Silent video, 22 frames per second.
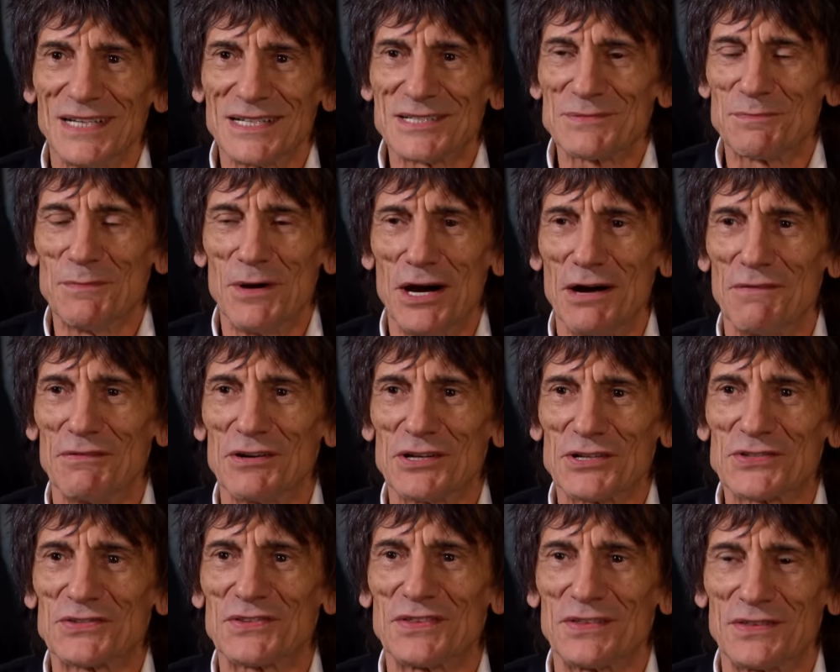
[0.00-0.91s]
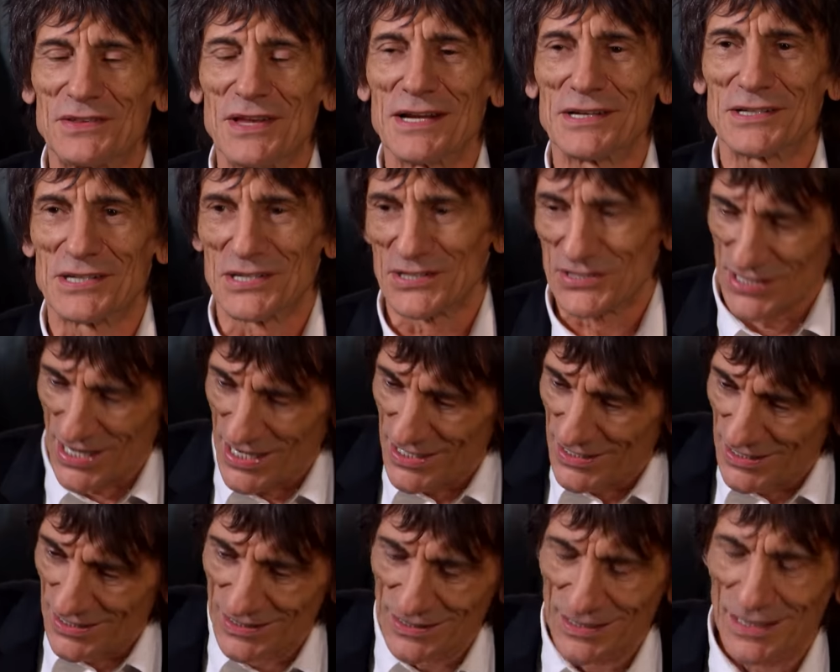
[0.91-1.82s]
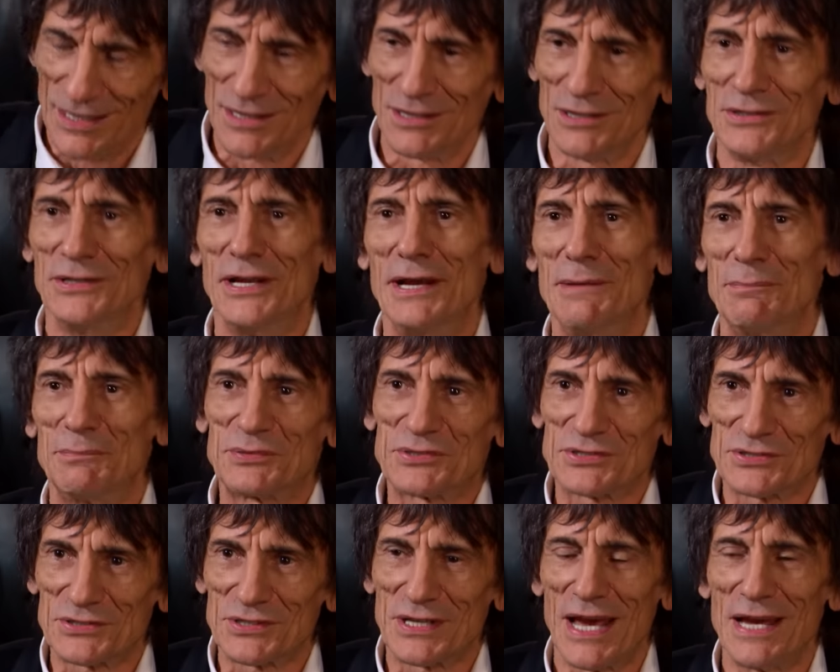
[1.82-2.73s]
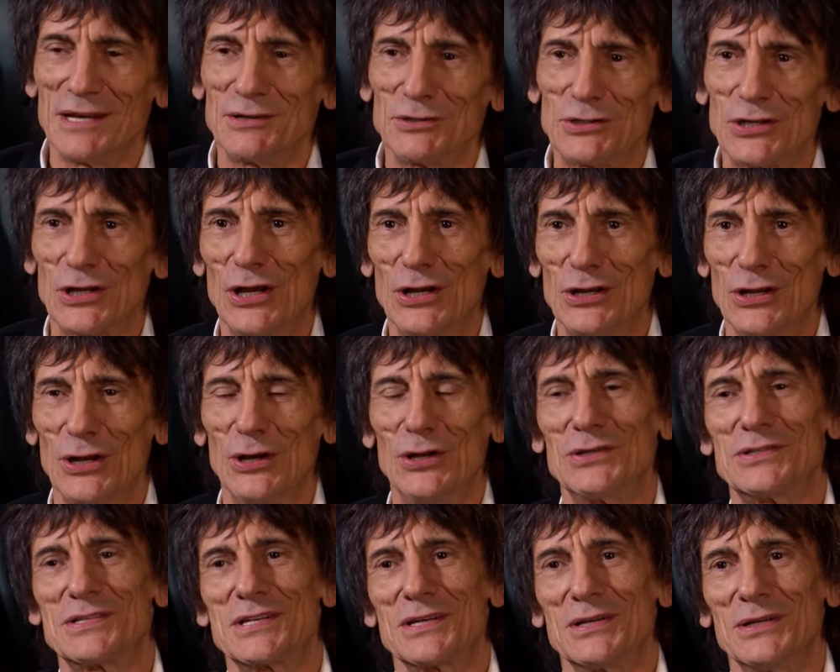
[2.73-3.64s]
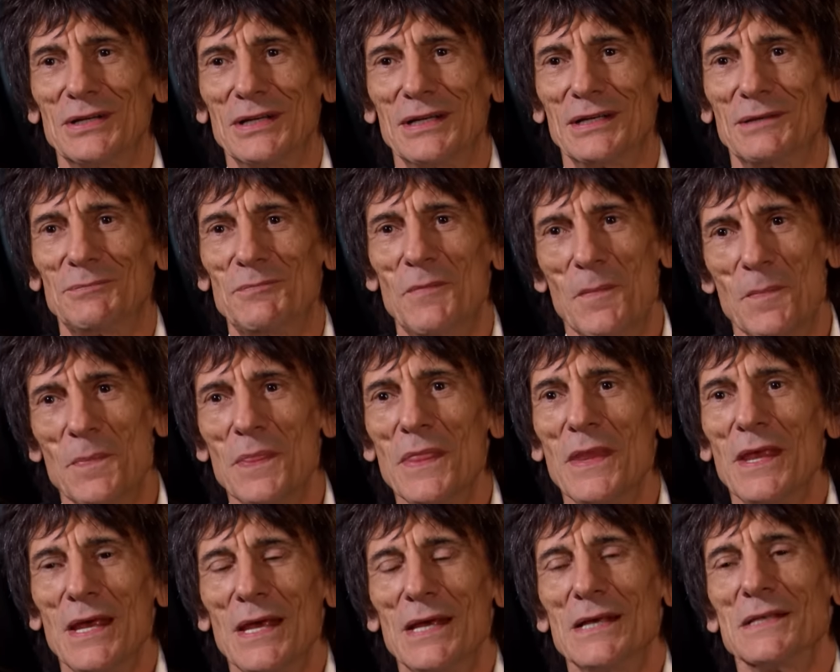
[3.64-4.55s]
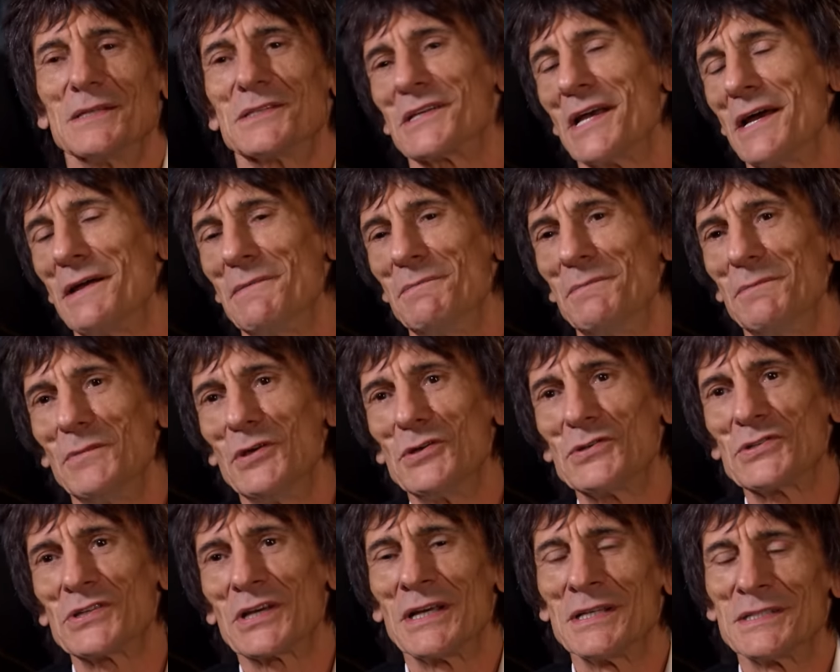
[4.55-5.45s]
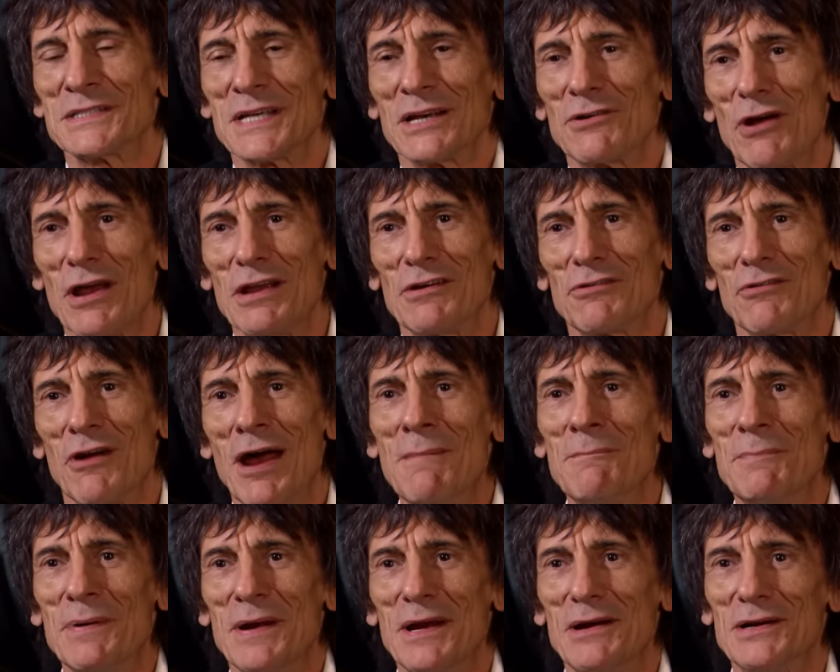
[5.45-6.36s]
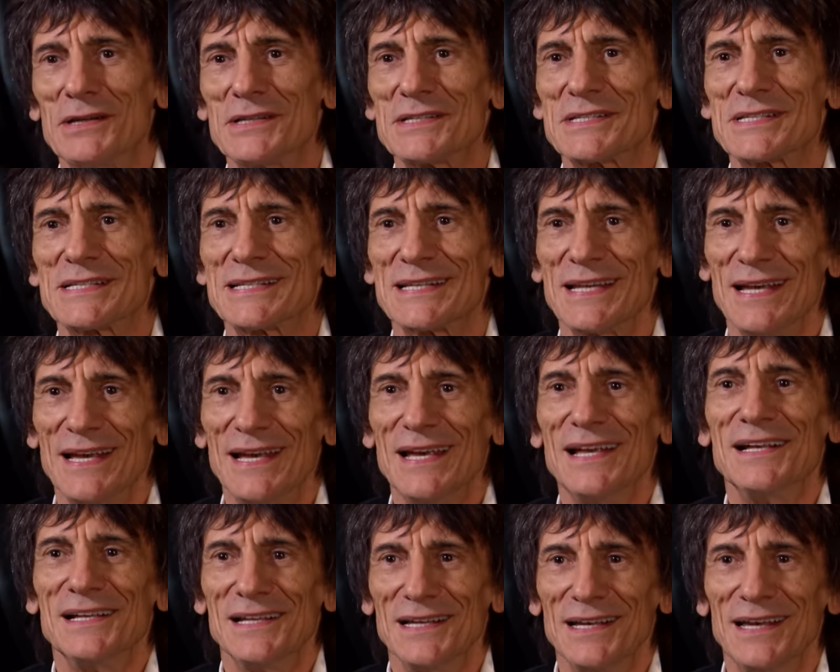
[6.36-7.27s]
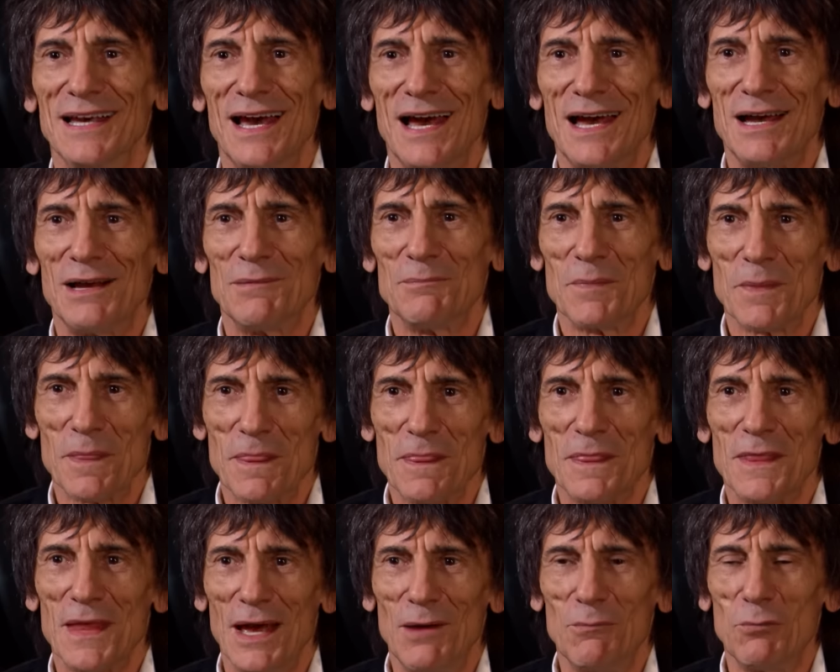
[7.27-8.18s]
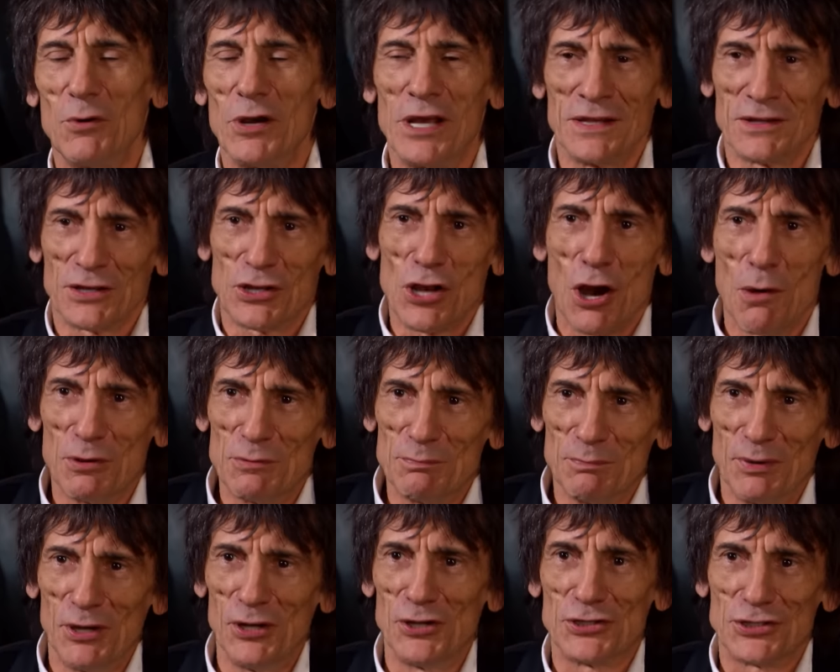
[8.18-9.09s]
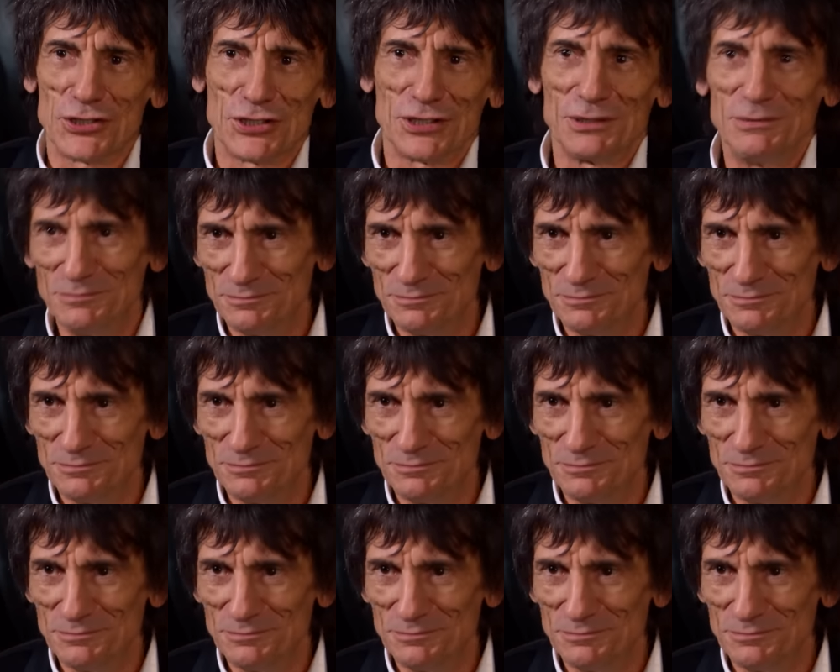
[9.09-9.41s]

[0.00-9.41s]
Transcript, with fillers: It's a marvellous thing to see, the little nips getting turned on to the same music as the great-grandparents. Yeah, and we're the common bond.